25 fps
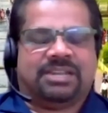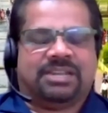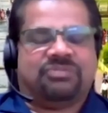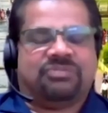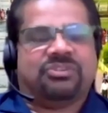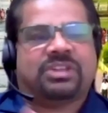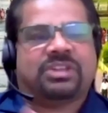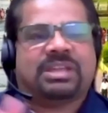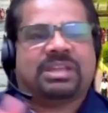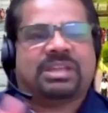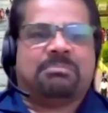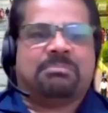If
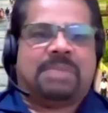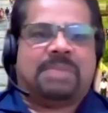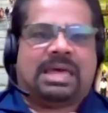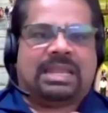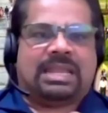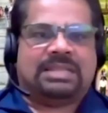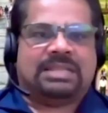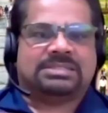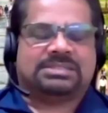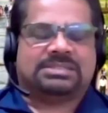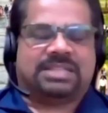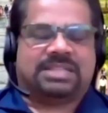you can
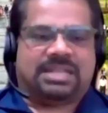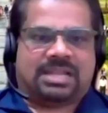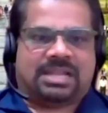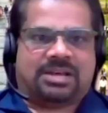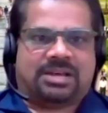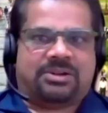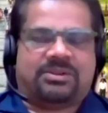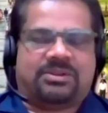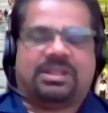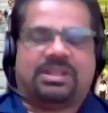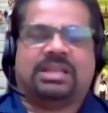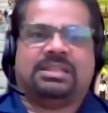balance that
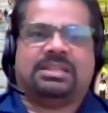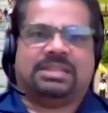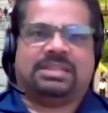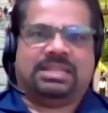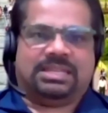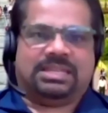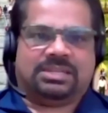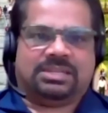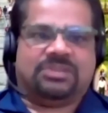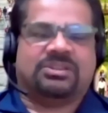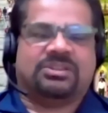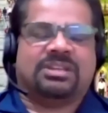out, I
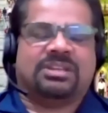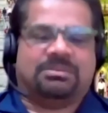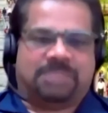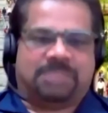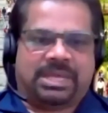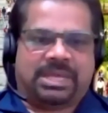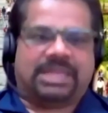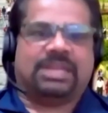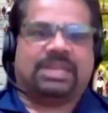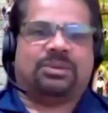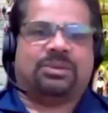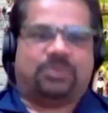think you can
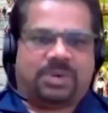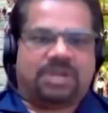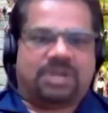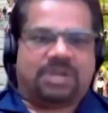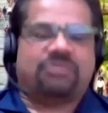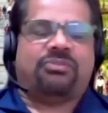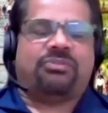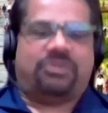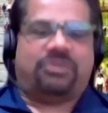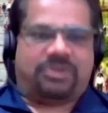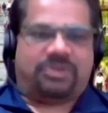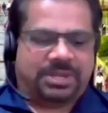make it work
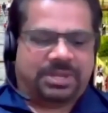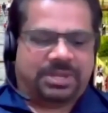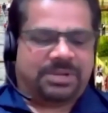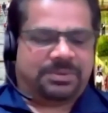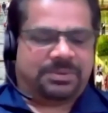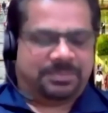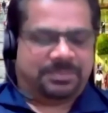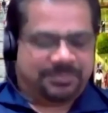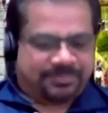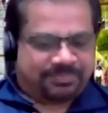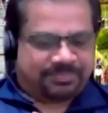for you,